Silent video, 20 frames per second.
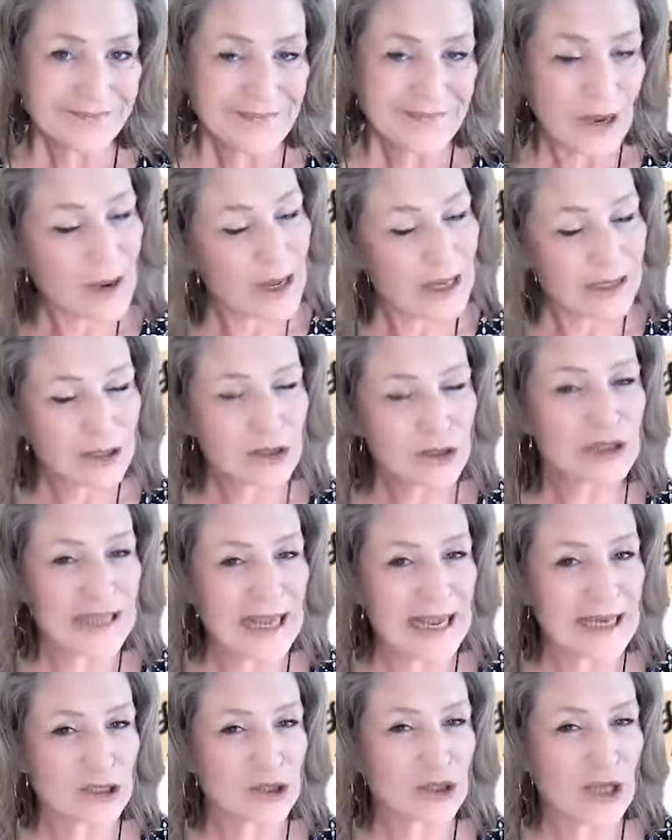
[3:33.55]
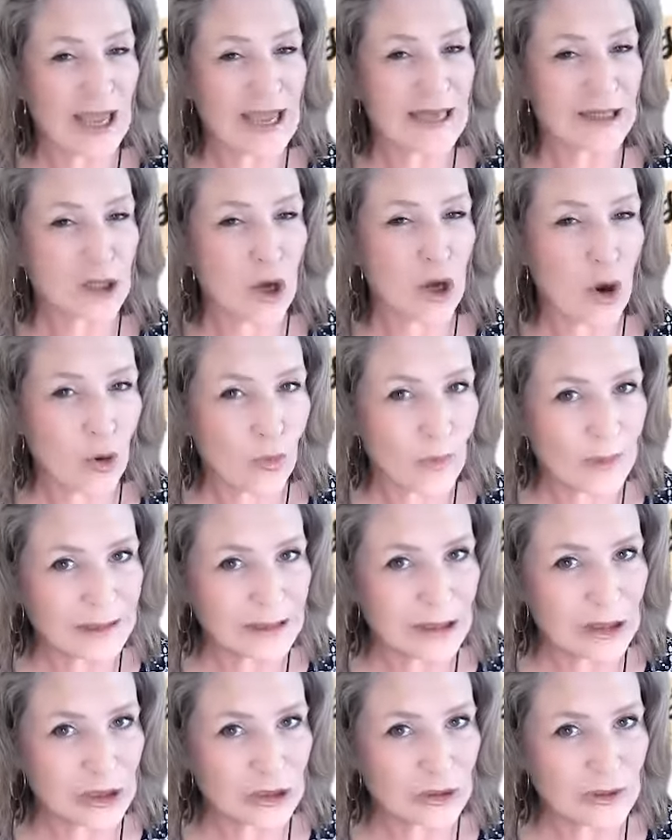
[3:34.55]
Now, I understand you can't
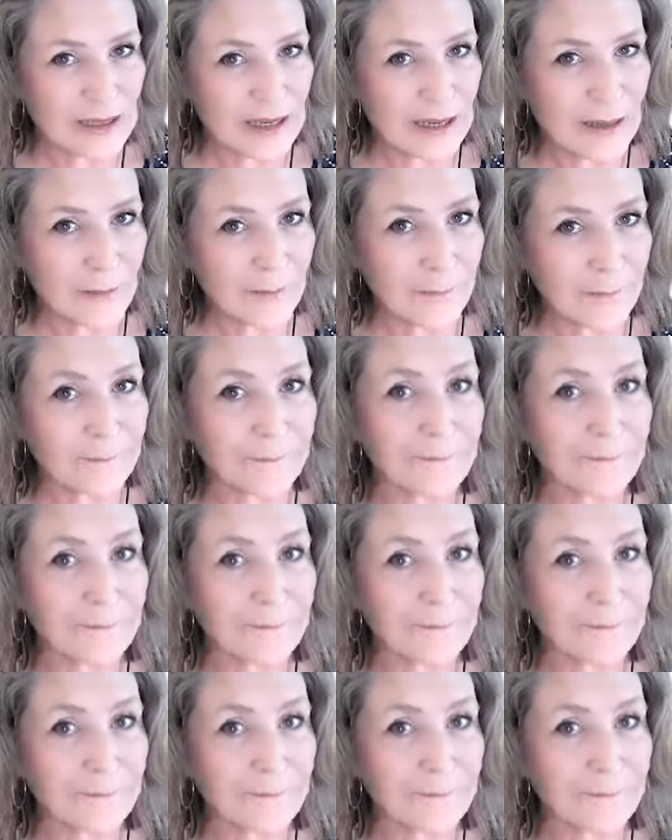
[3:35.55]
always do that.